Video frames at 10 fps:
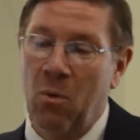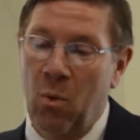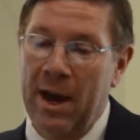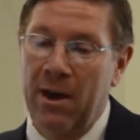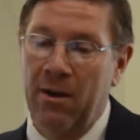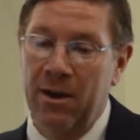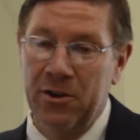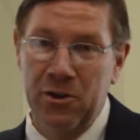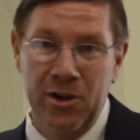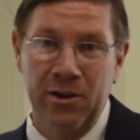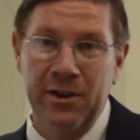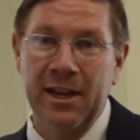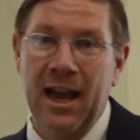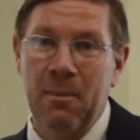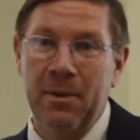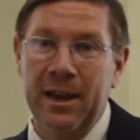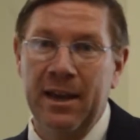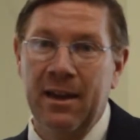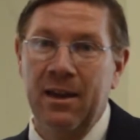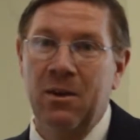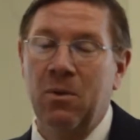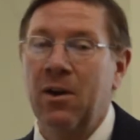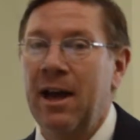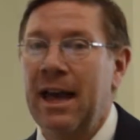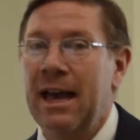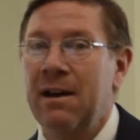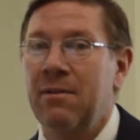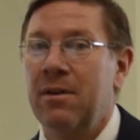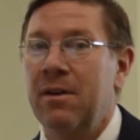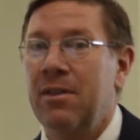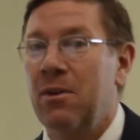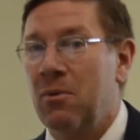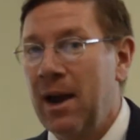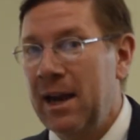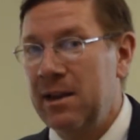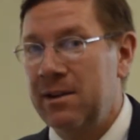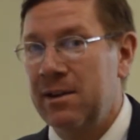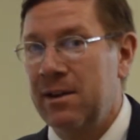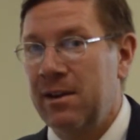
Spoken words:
where a utility company will have the right